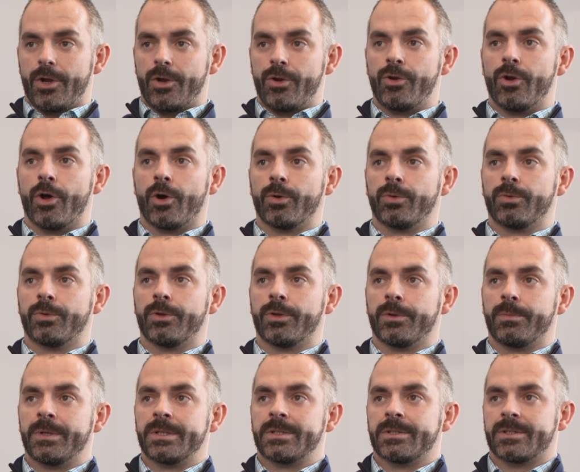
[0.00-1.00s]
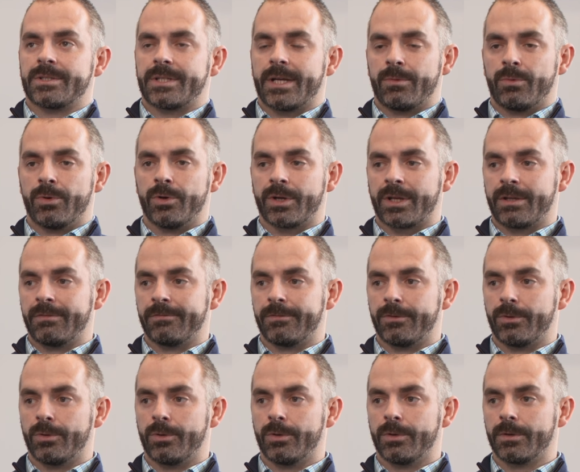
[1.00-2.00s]
know that the business they're working
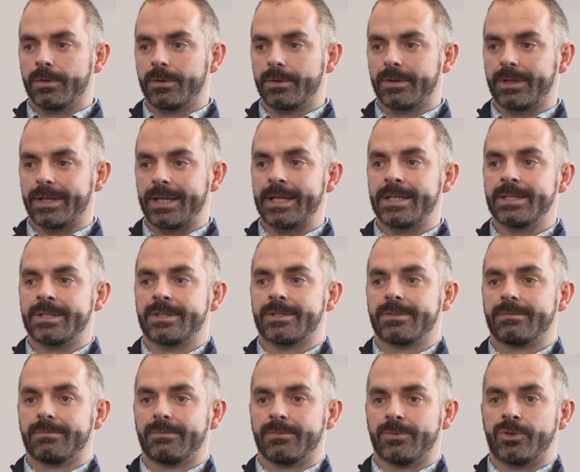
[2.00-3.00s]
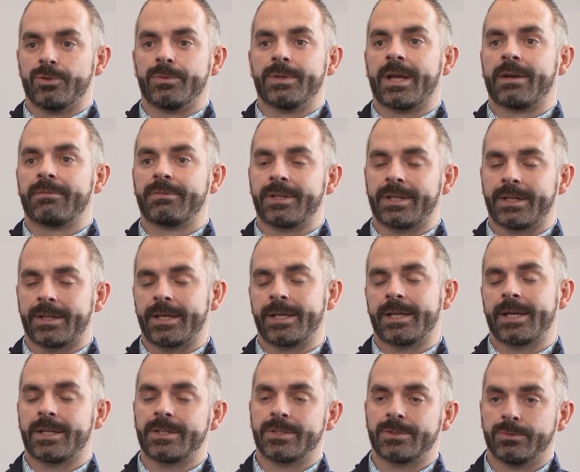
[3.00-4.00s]
for is doing everything they
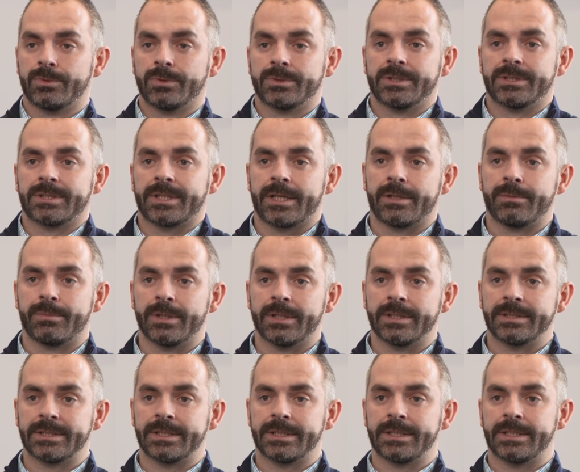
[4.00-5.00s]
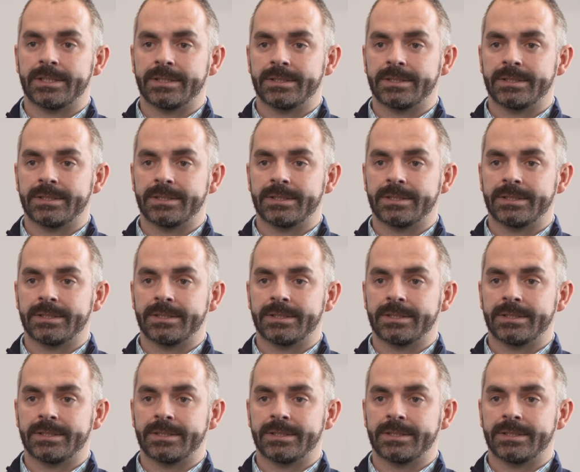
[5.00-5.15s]
can towards sustainability.